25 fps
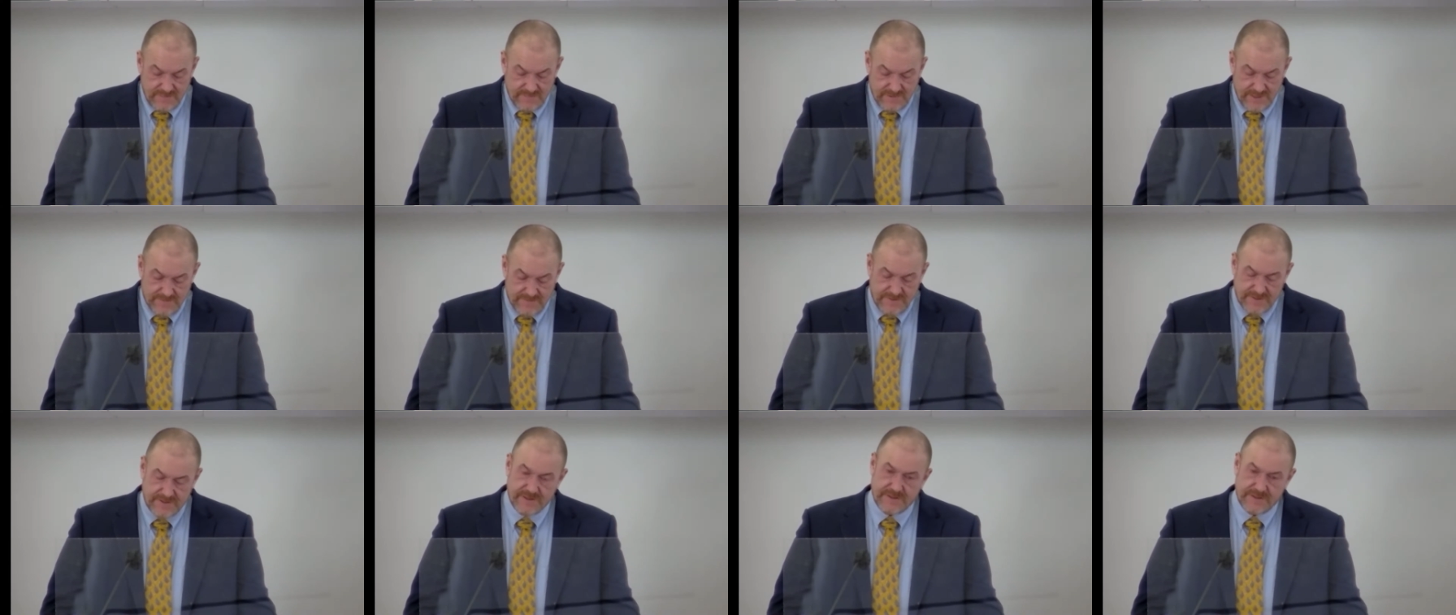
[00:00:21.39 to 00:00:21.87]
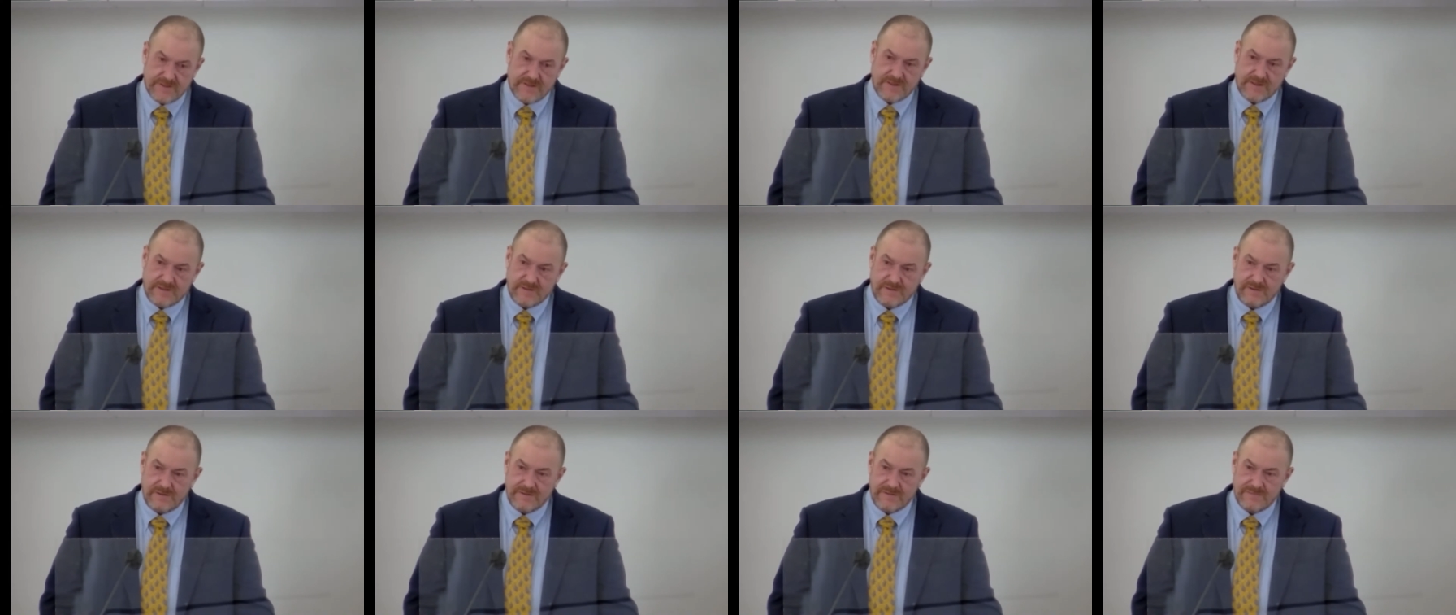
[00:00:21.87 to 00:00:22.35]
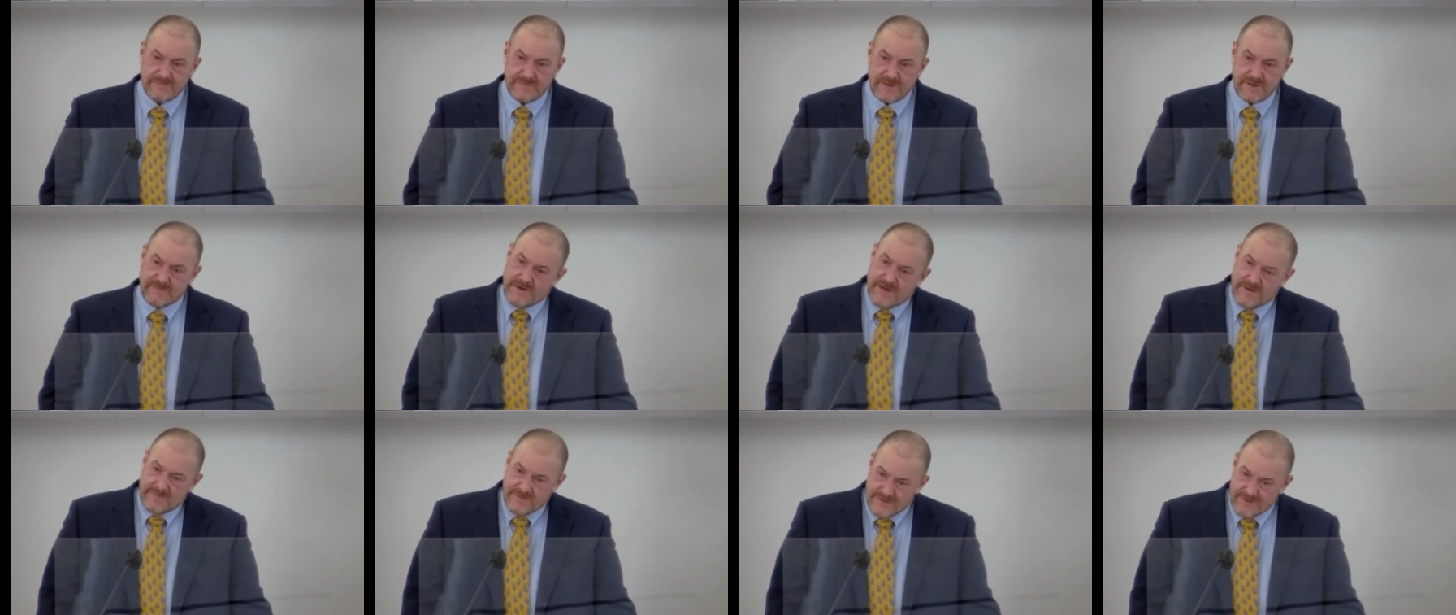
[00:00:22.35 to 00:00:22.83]
around a circle,
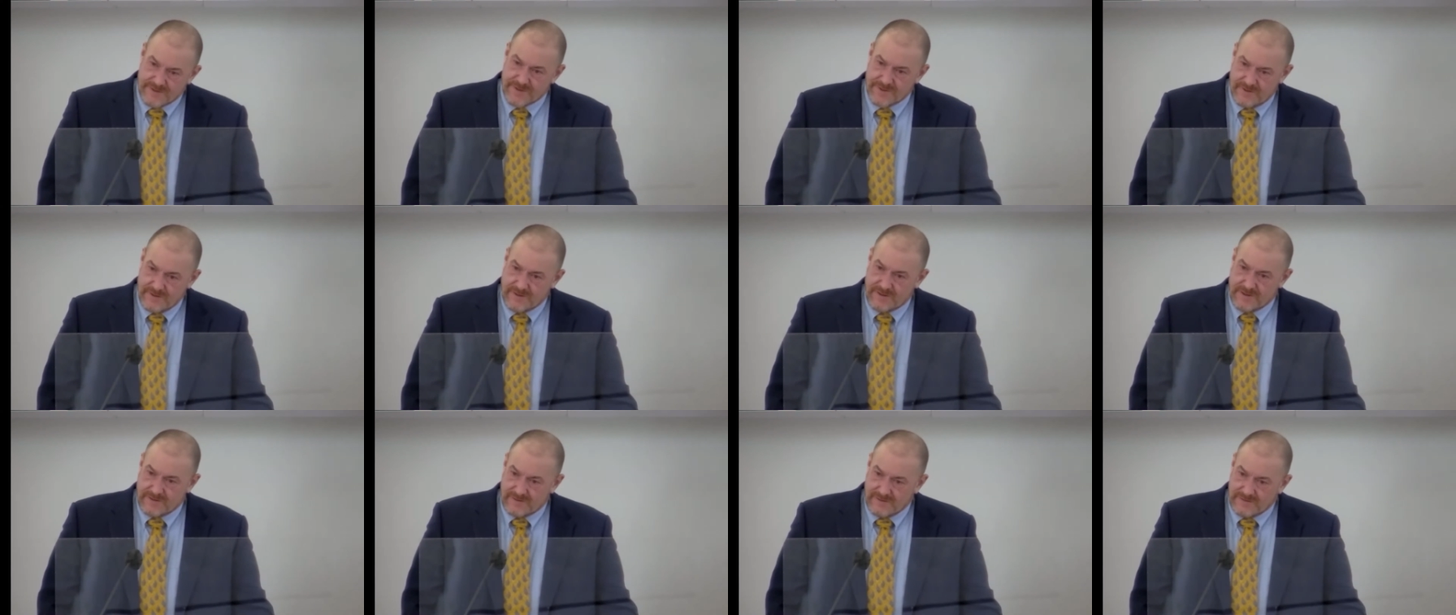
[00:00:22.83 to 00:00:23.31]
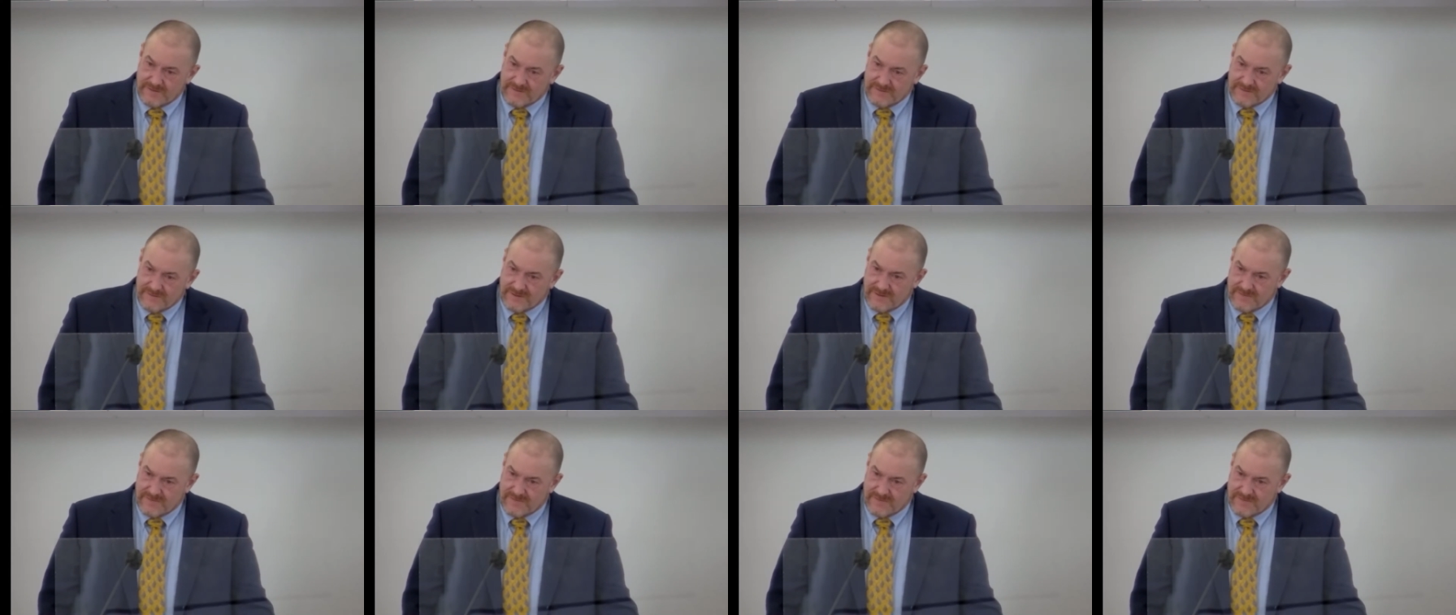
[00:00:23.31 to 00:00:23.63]
around a circle,